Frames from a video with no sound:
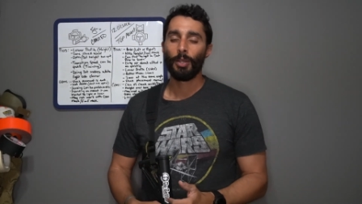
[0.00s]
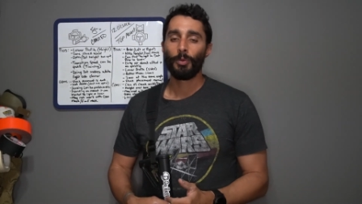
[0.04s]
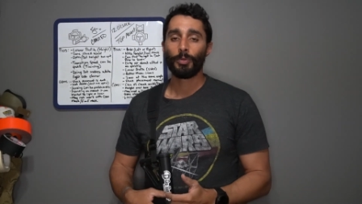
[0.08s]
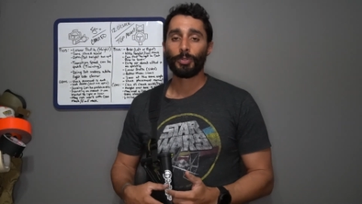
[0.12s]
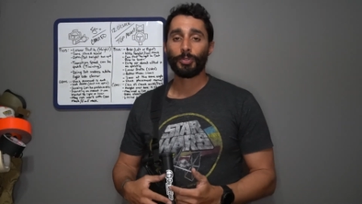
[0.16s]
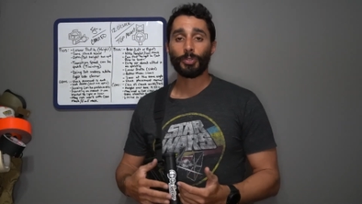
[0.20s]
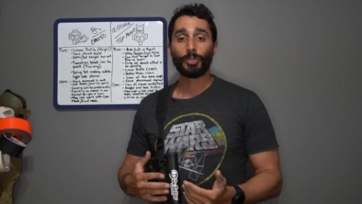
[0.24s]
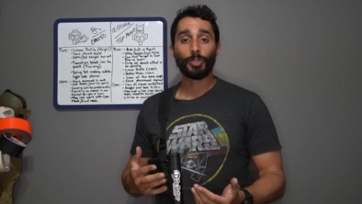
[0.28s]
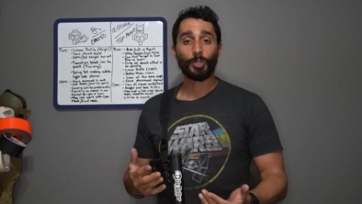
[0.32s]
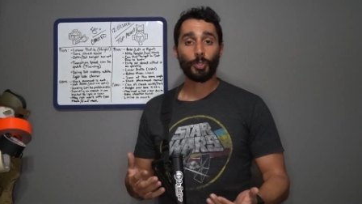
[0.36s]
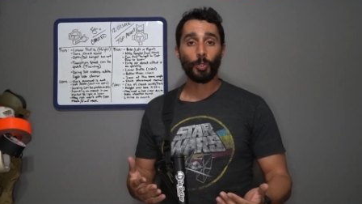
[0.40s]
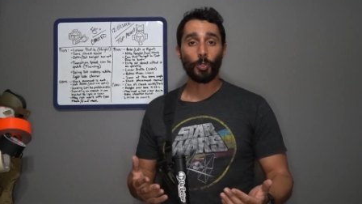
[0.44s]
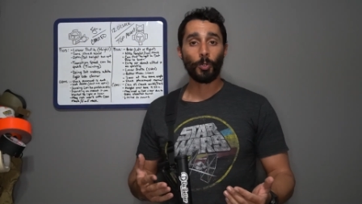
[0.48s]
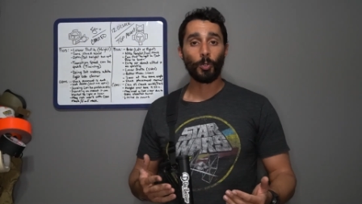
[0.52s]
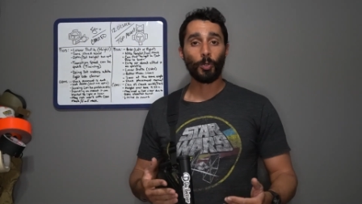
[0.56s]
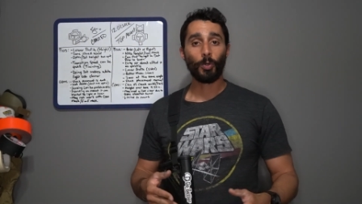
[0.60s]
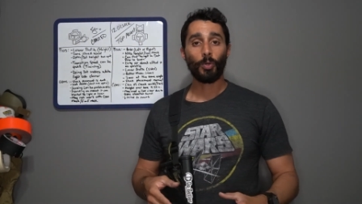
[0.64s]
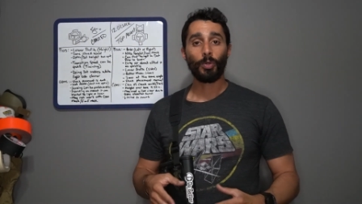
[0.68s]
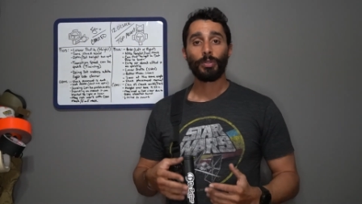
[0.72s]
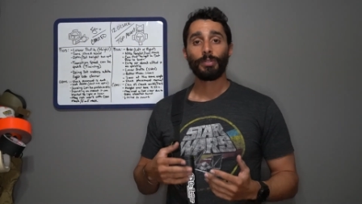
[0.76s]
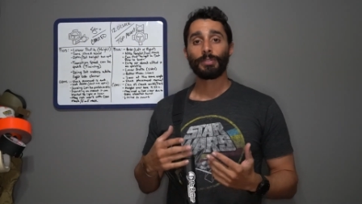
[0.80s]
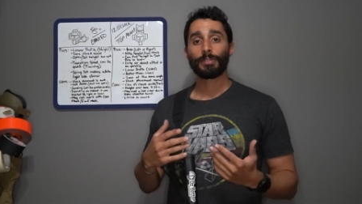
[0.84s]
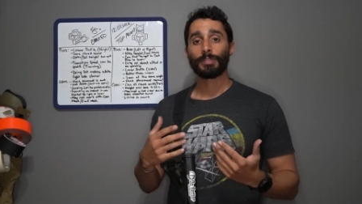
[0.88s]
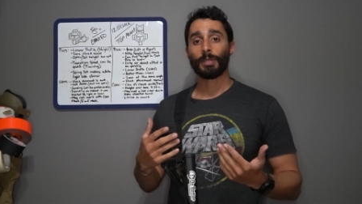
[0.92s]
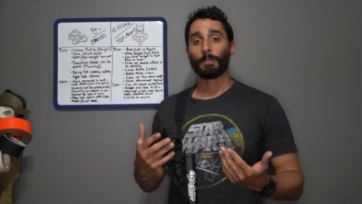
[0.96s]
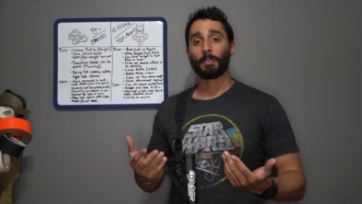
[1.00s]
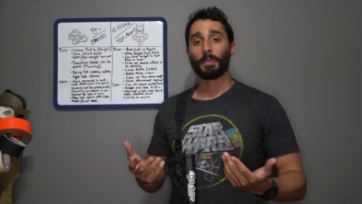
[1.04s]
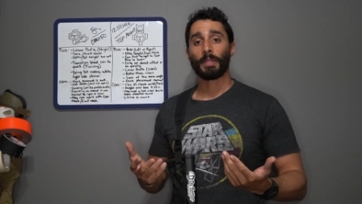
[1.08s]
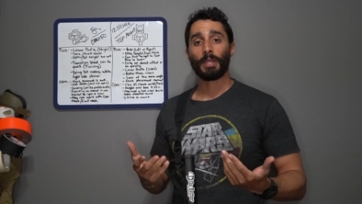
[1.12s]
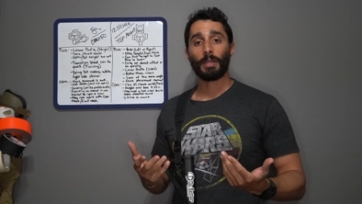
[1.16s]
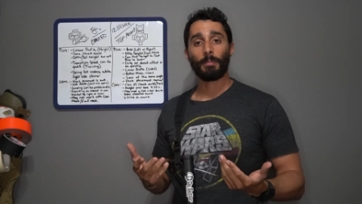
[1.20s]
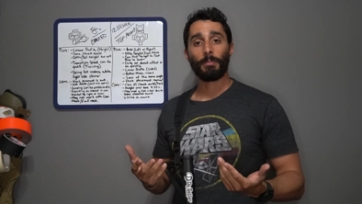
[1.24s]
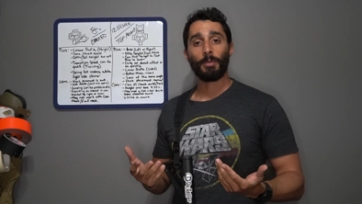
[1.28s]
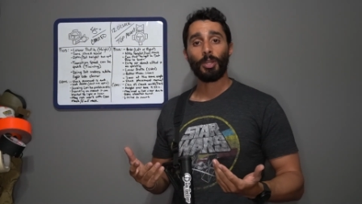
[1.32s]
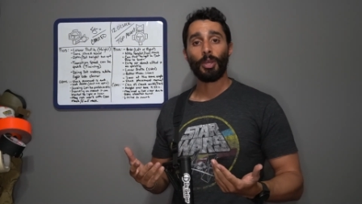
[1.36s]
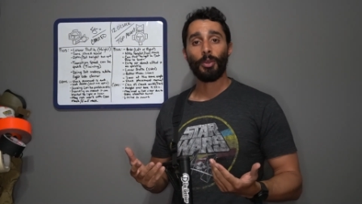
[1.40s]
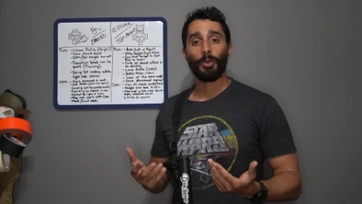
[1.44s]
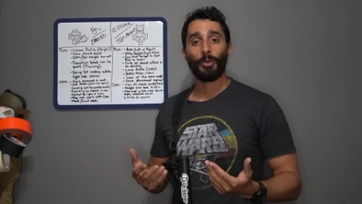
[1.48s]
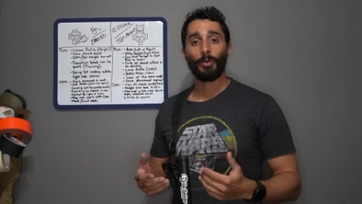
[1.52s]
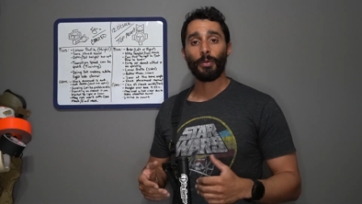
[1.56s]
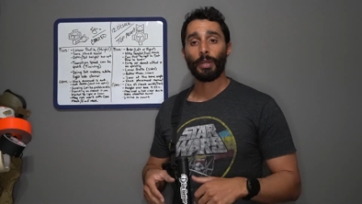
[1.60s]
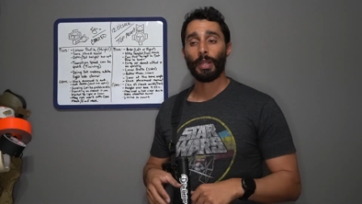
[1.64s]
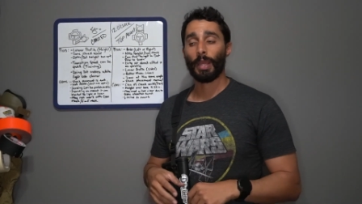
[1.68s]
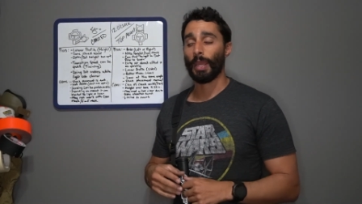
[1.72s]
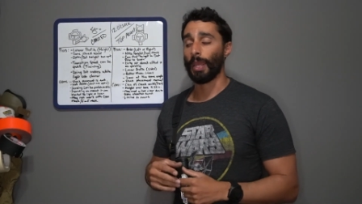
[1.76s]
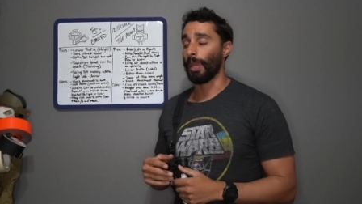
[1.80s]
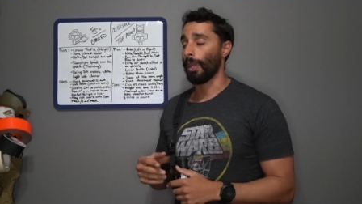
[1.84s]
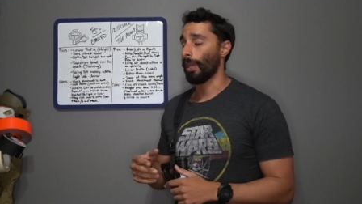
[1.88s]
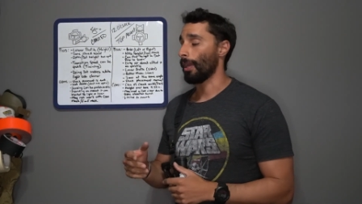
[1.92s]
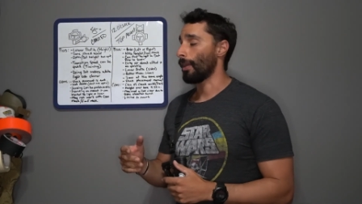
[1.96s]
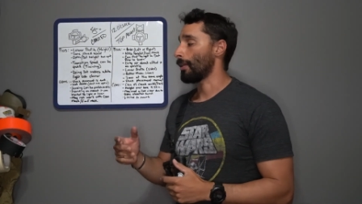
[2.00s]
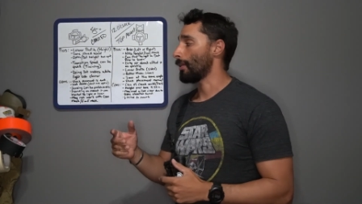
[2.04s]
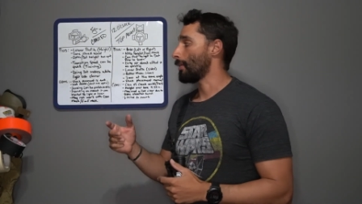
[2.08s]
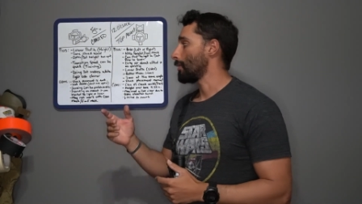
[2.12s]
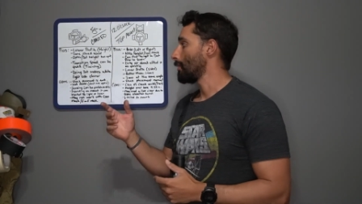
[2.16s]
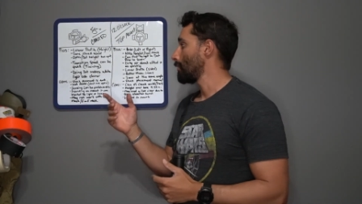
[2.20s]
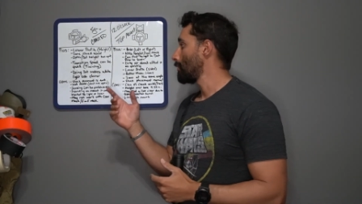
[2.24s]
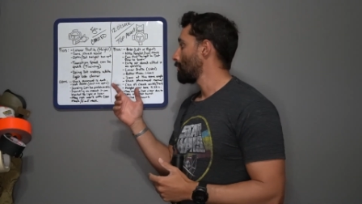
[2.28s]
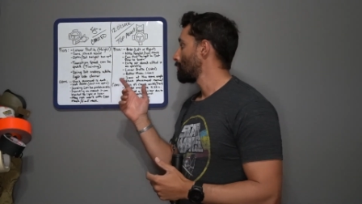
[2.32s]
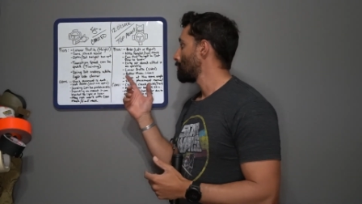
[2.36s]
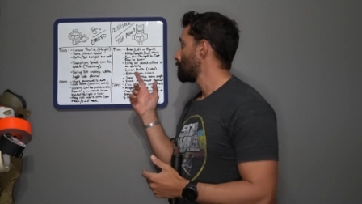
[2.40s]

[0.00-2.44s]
which was cool, something to note, and